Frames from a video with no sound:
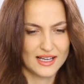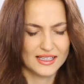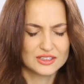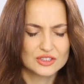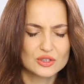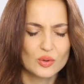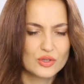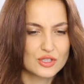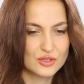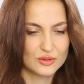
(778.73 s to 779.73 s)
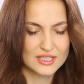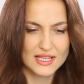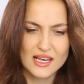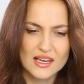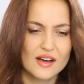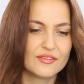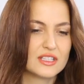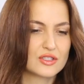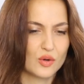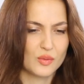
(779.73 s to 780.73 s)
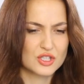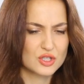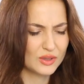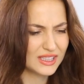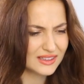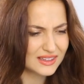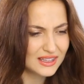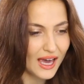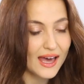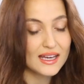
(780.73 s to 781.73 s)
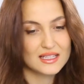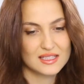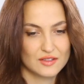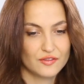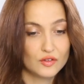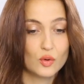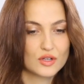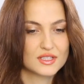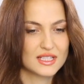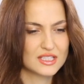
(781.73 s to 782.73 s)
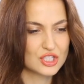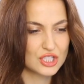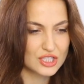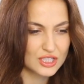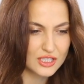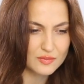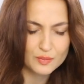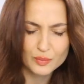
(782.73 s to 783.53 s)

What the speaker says: I so want to do this. I love this so much. So that is the force that's just going to